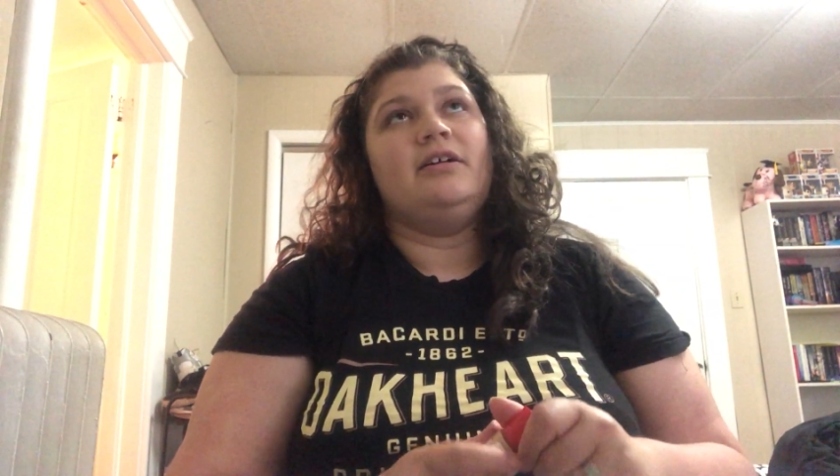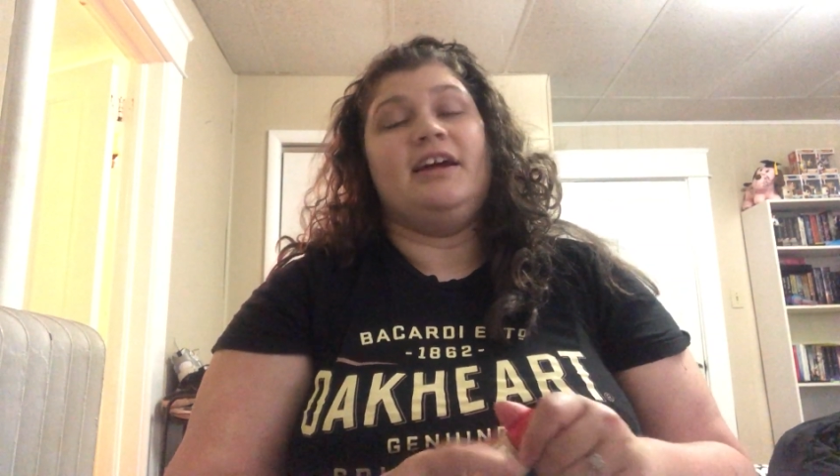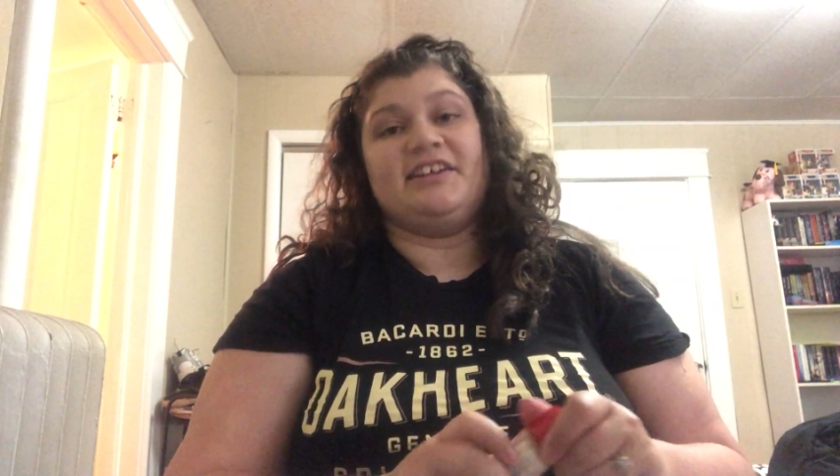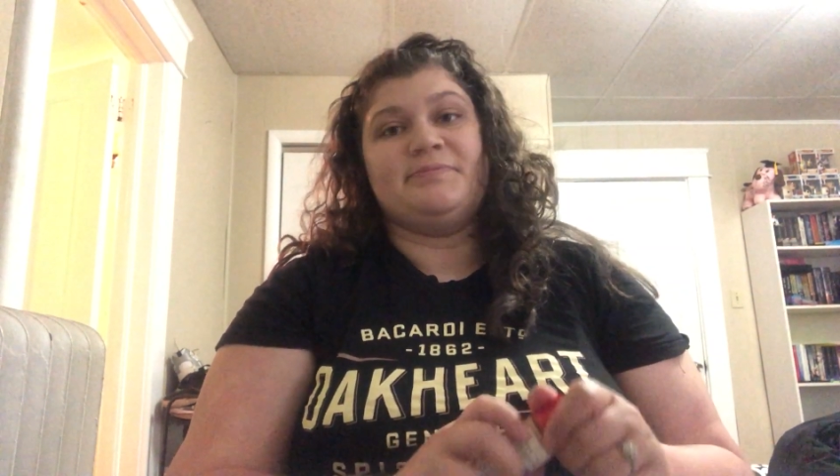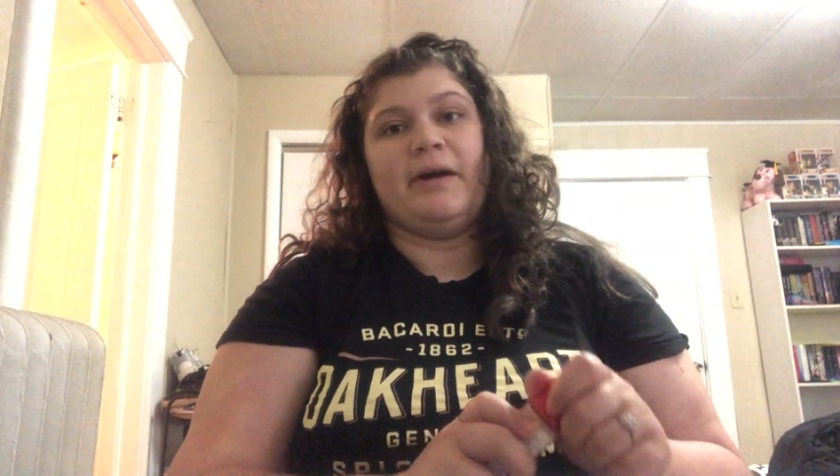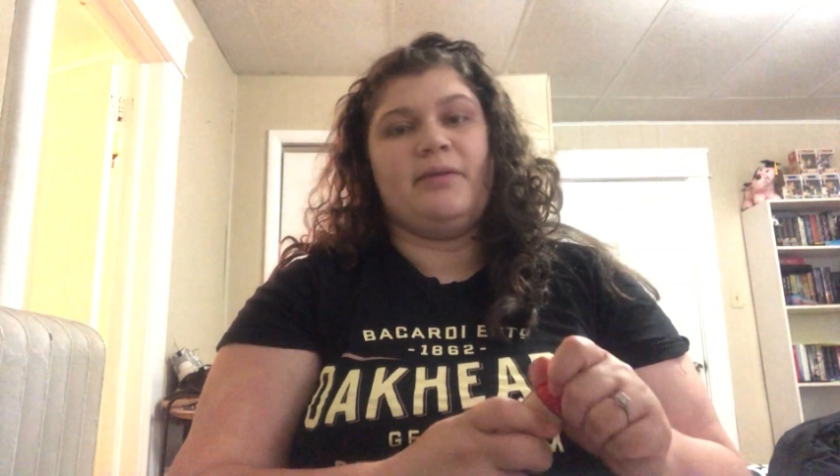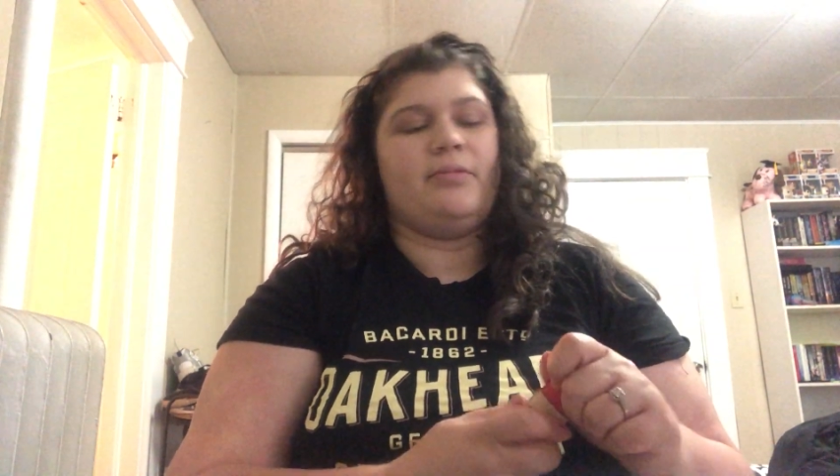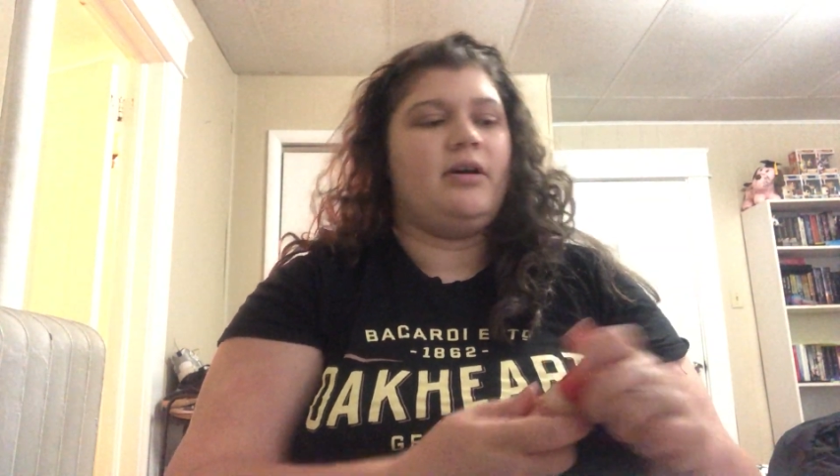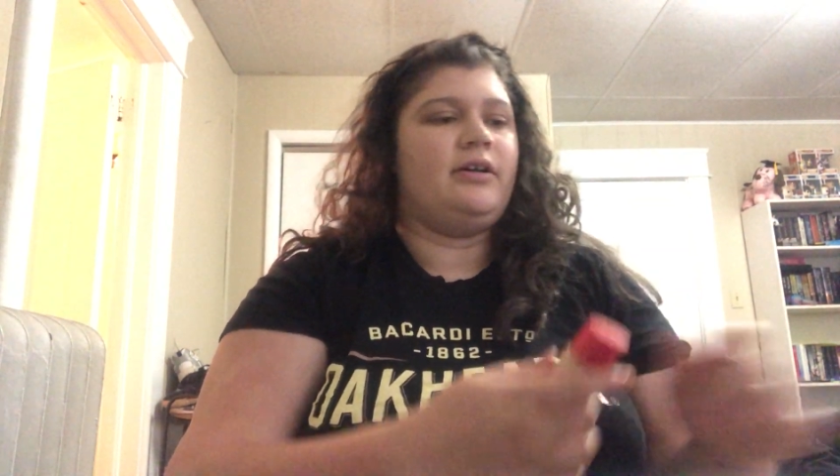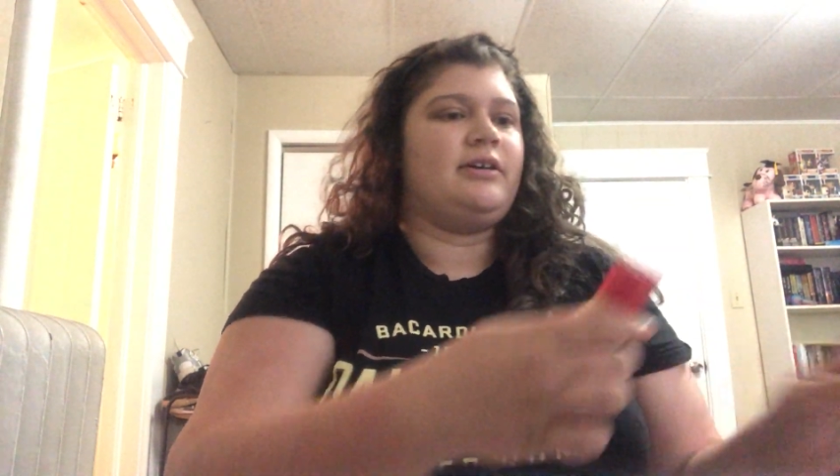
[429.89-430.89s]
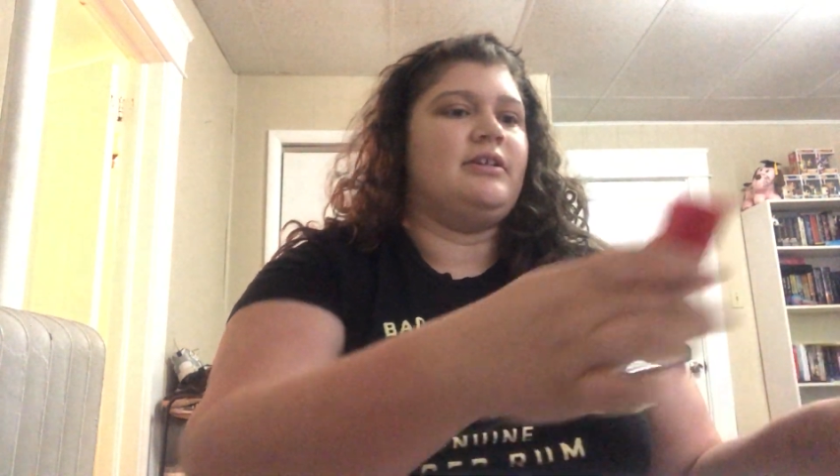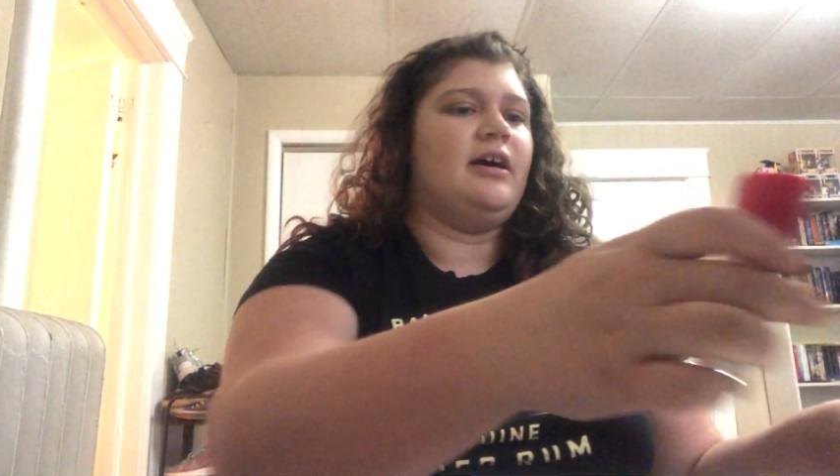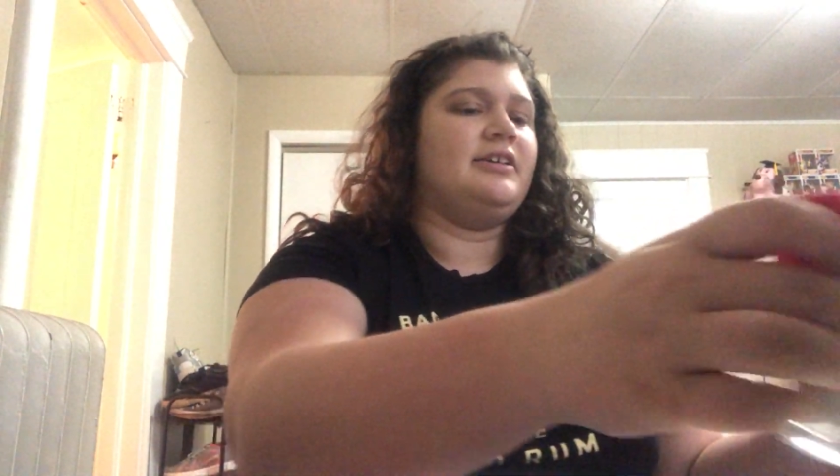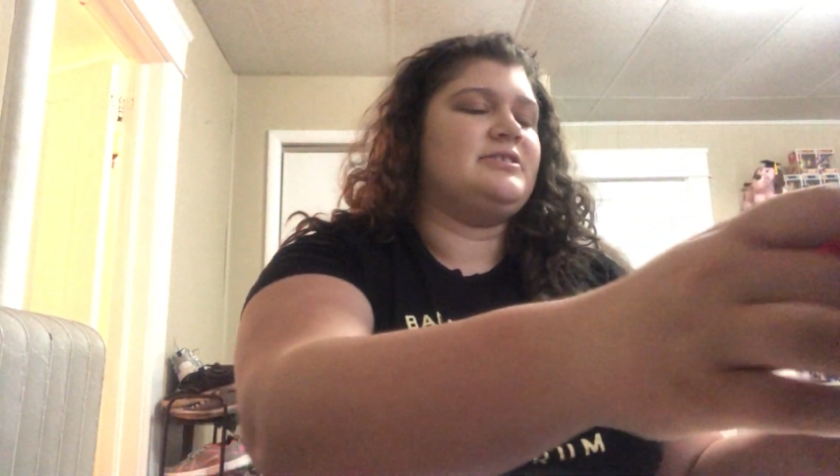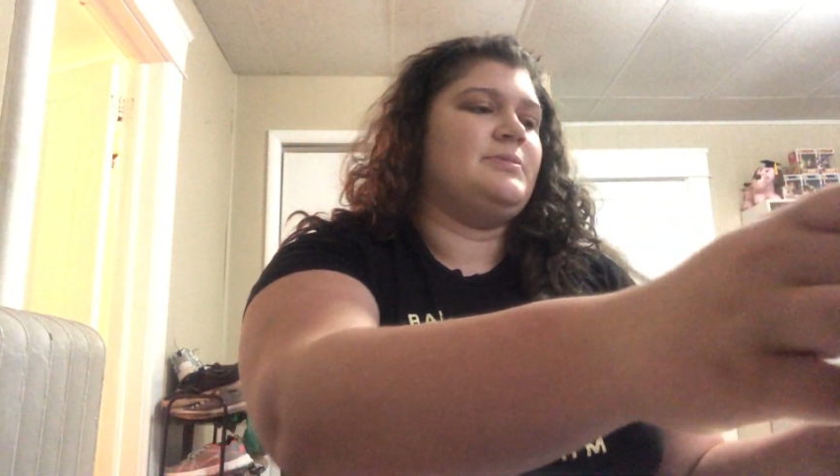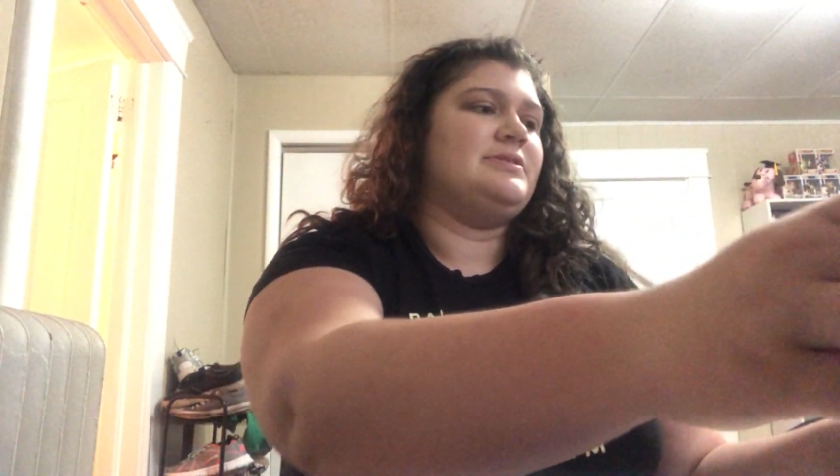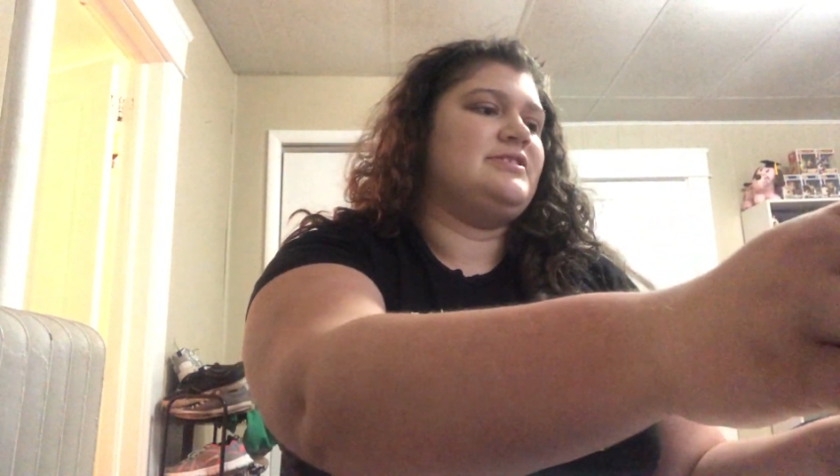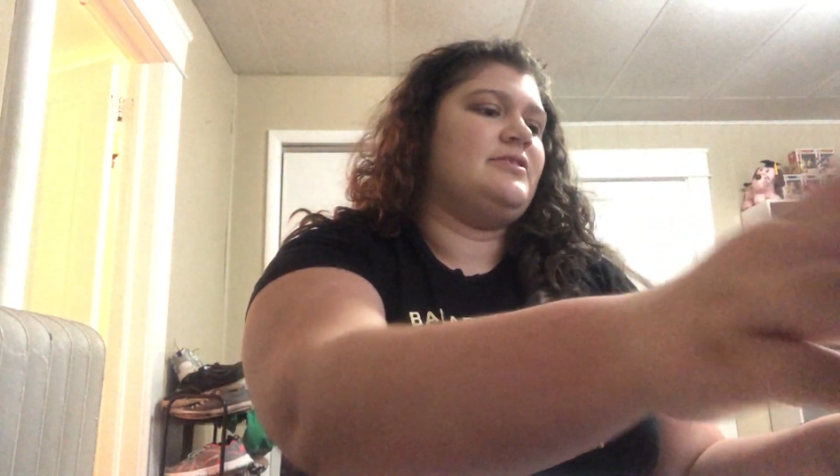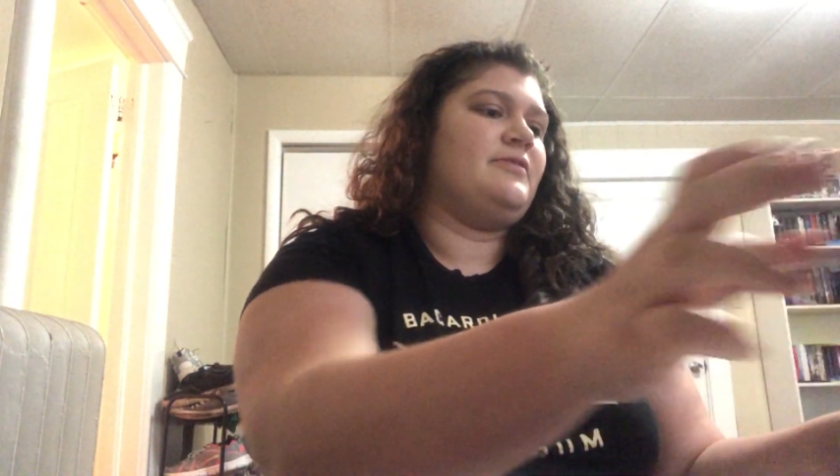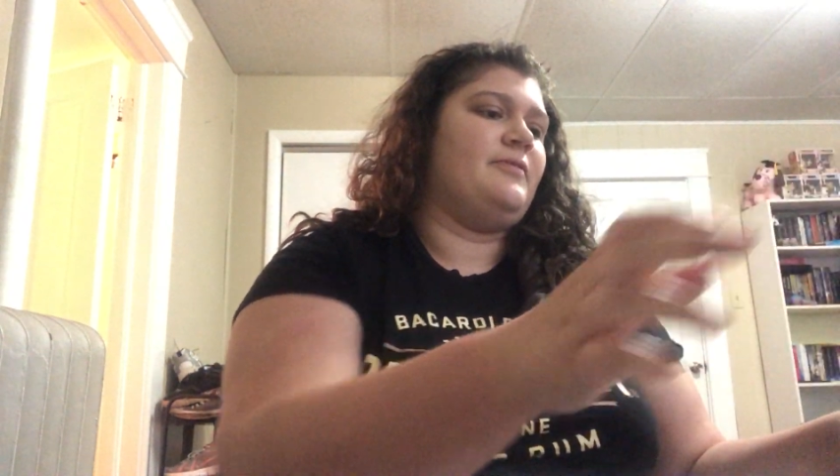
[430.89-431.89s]
expired product, not
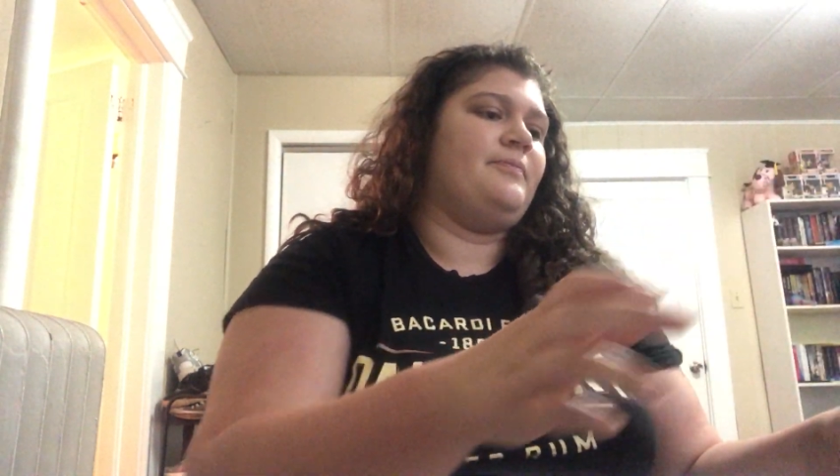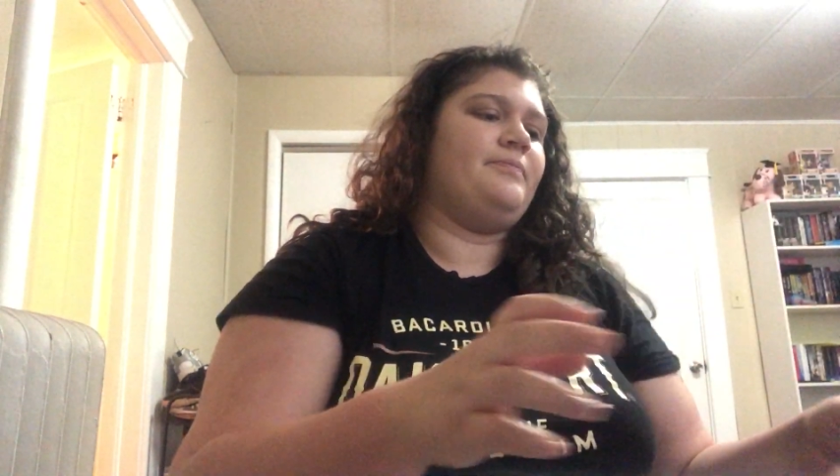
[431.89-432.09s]
expensive.